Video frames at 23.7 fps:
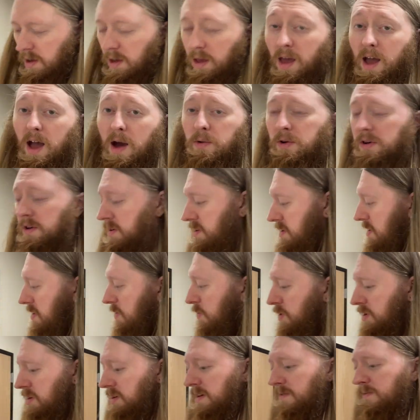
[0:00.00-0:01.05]
Yeah, I wouldn't
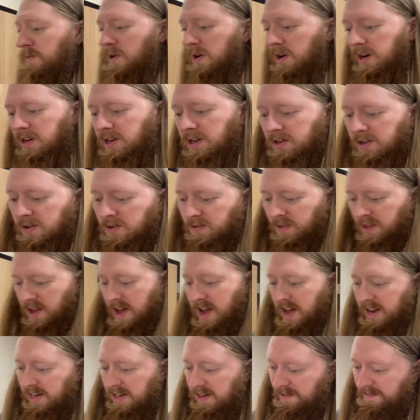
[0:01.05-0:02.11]
wouldn't have wanted to do
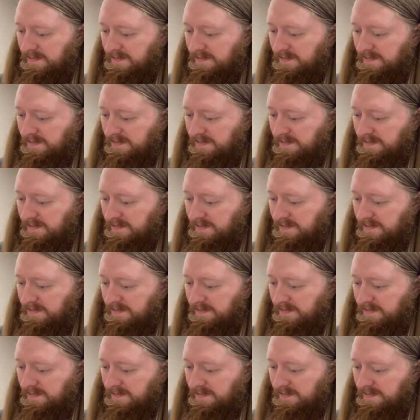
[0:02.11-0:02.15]
that.